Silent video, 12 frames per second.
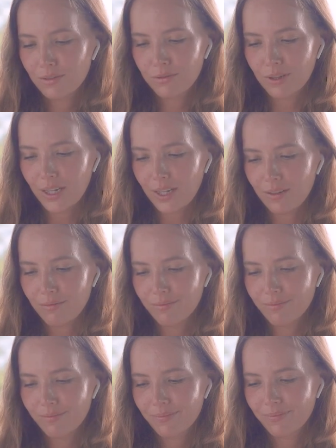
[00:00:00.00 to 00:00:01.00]
Funny.
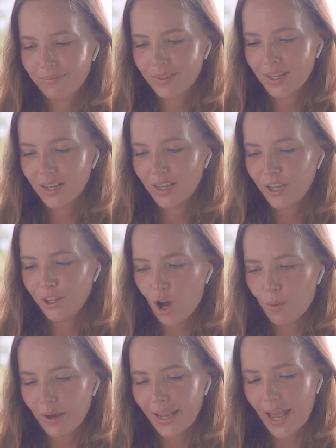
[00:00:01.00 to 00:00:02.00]
You're
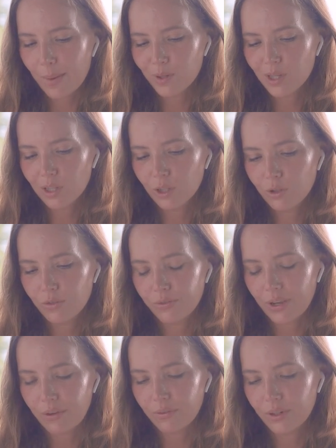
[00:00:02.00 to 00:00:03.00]
my absolute
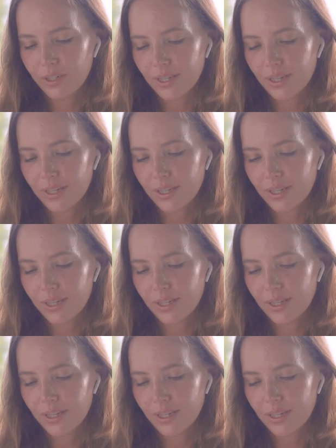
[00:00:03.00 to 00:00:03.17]
favorite